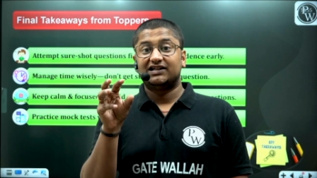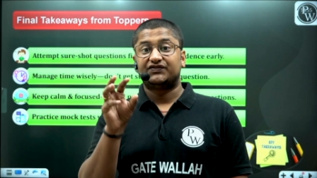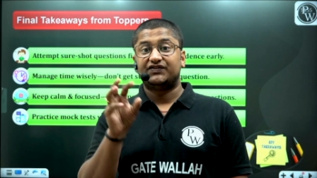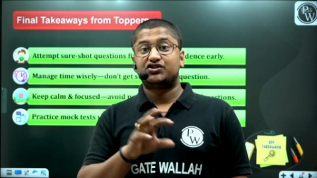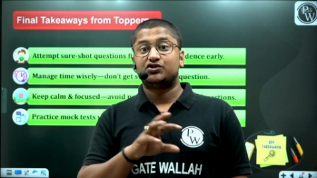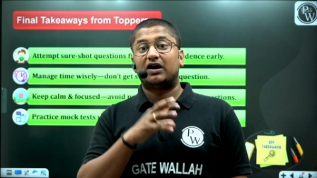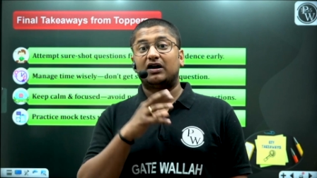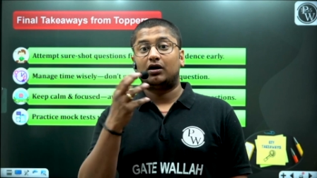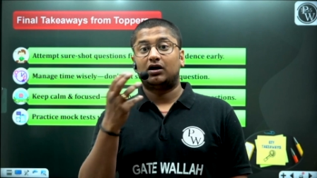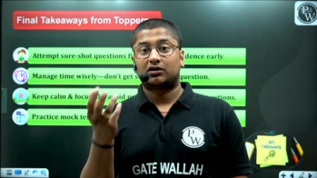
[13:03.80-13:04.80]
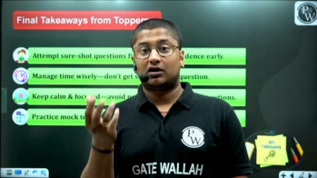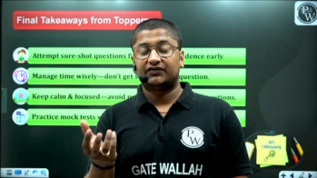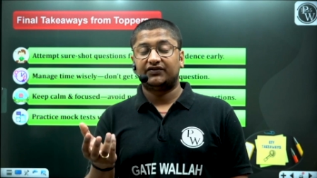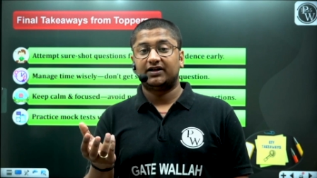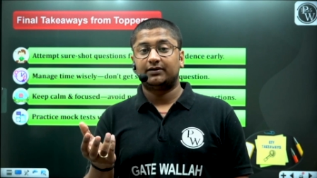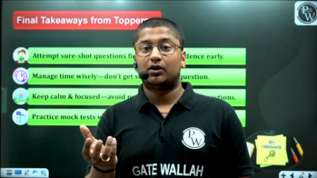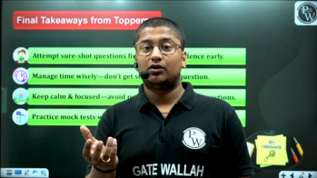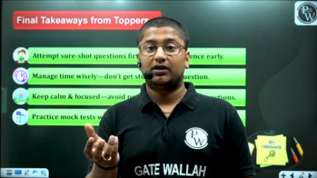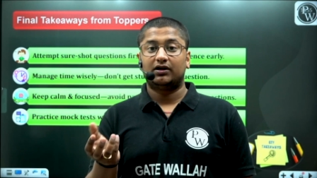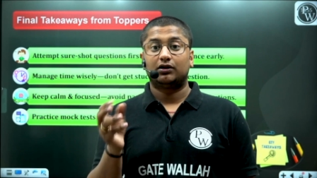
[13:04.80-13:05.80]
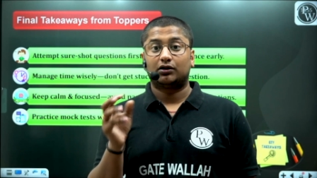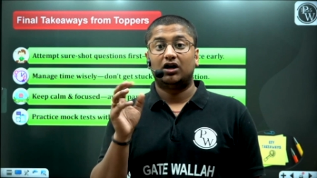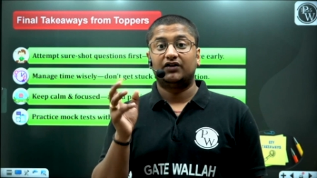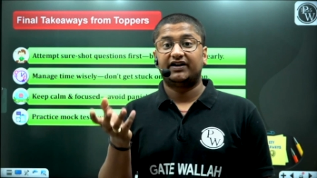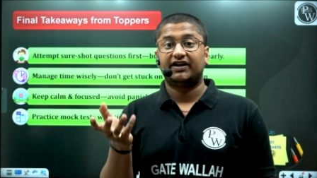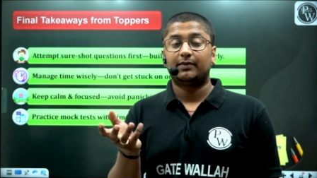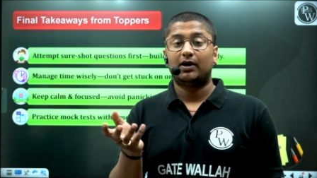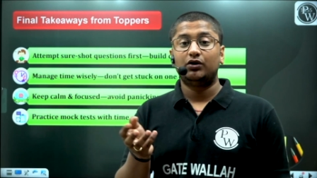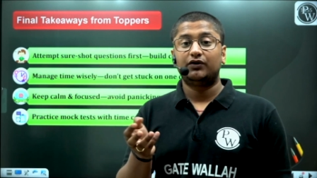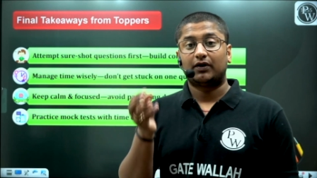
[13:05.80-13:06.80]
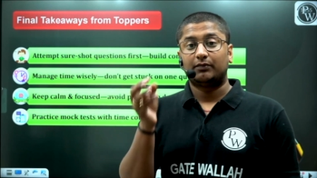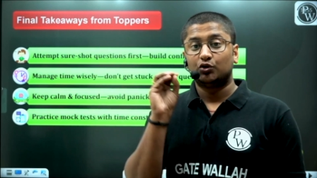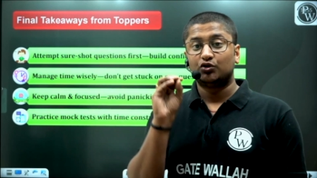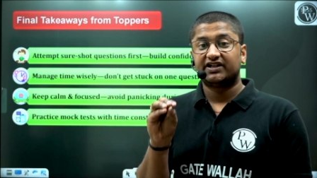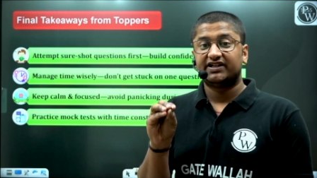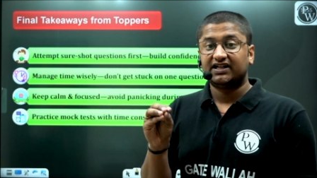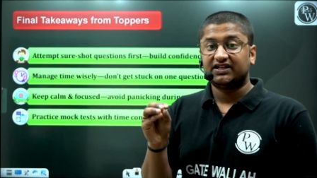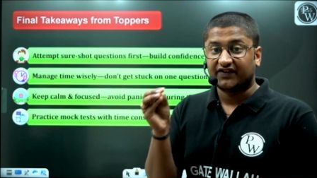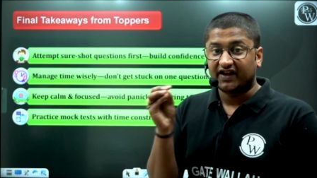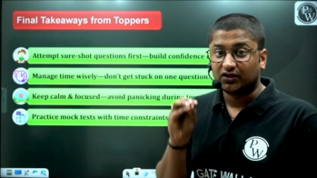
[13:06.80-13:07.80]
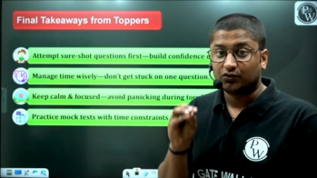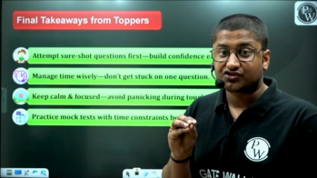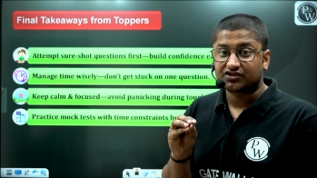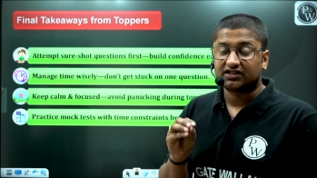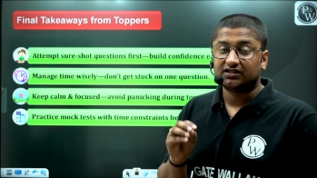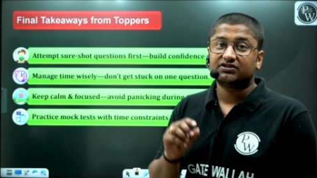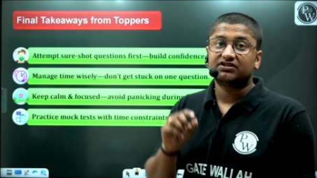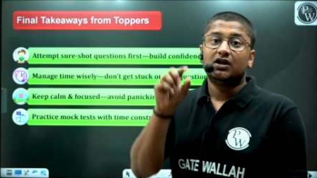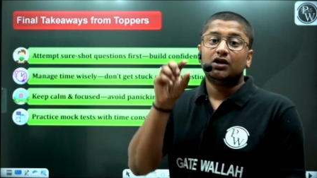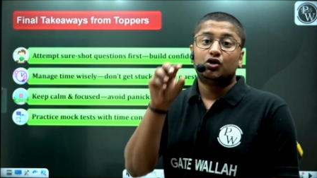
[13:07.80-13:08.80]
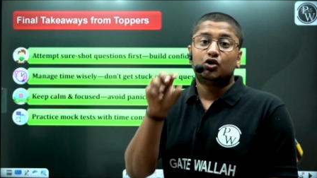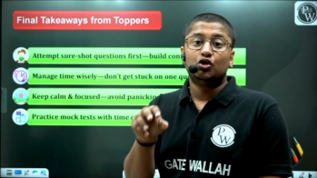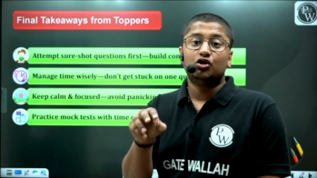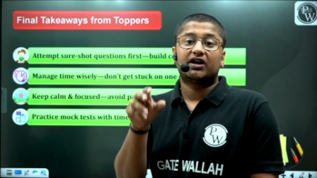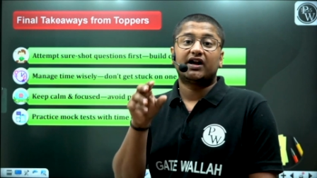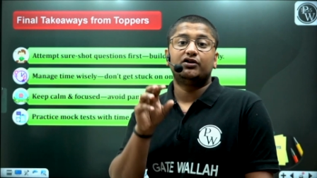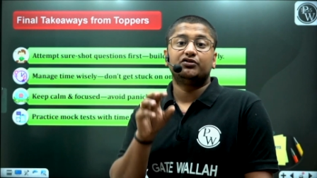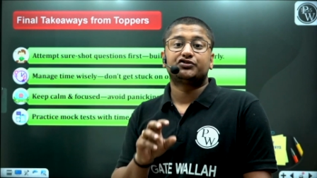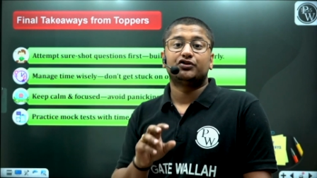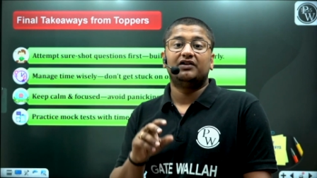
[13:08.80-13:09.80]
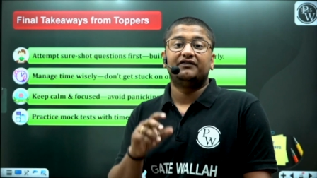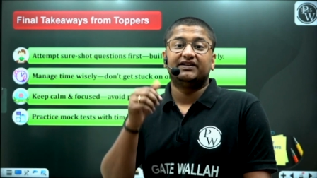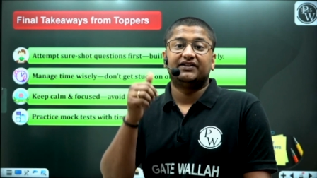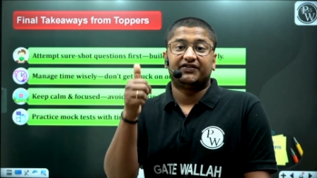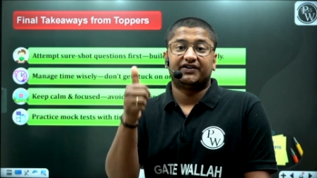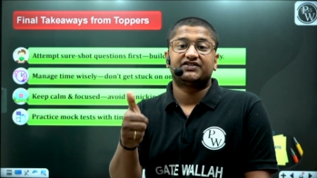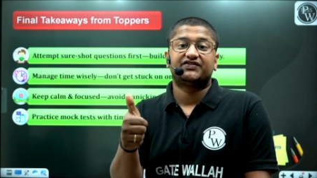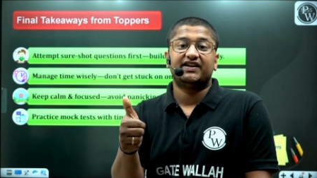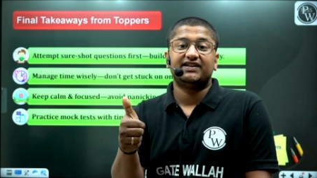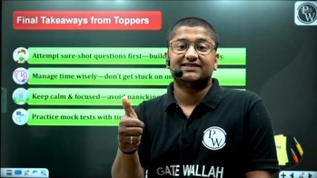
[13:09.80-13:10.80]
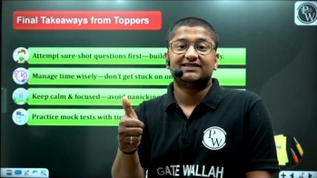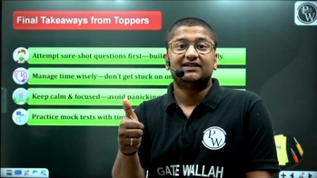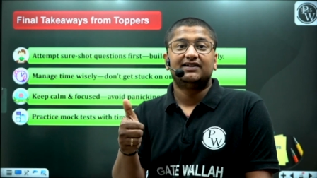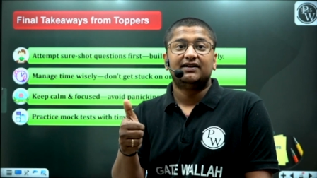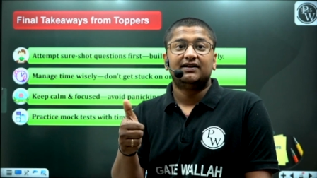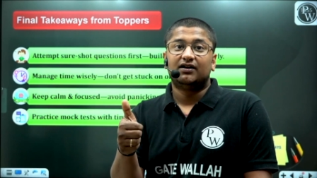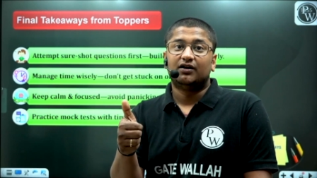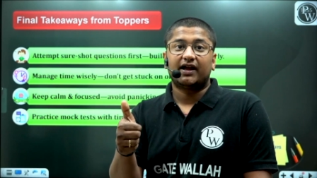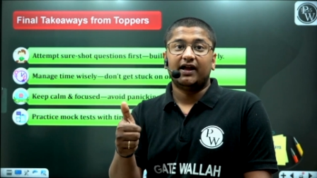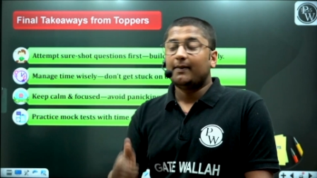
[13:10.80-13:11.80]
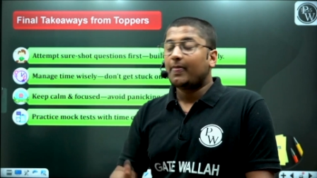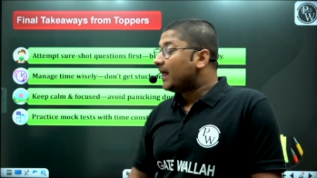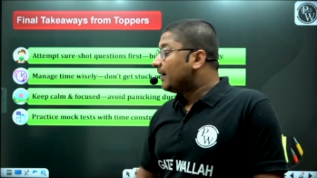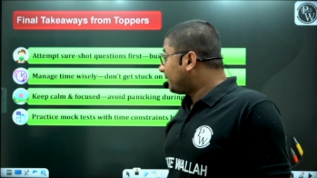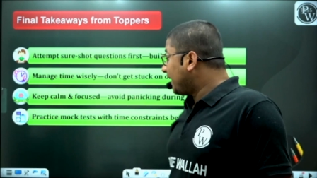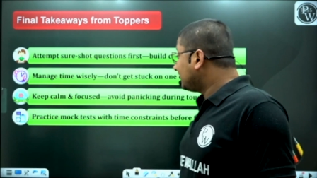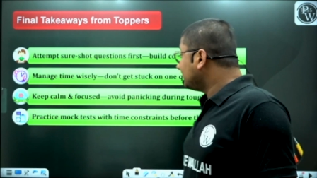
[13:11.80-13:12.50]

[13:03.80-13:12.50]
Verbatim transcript: which you are not confident about, uh, confident about from those area if any question comes don't try to solve in the first phase okay practice